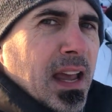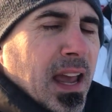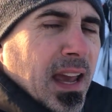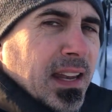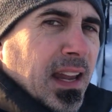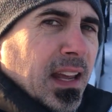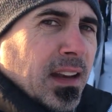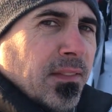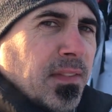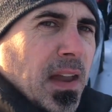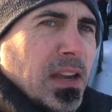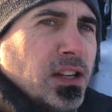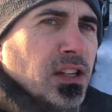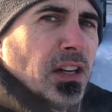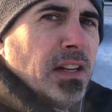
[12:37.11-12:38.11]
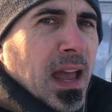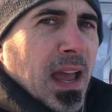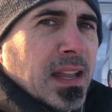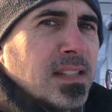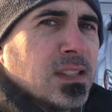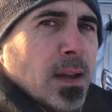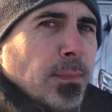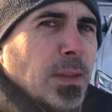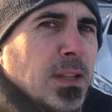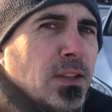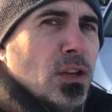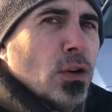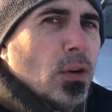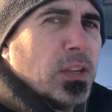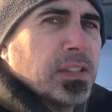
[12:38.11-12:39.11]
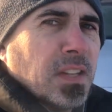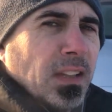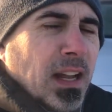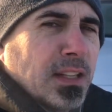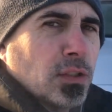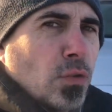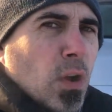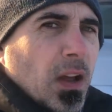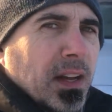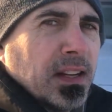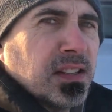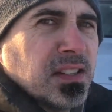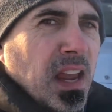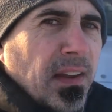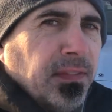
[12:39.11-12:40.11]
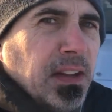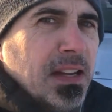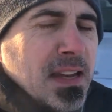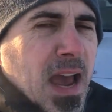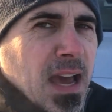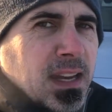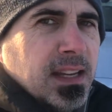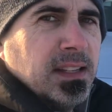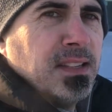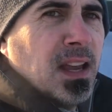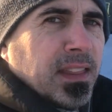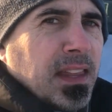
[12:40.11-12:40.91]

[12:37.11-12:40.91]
and innovation and some of the newest electronic safety nannies,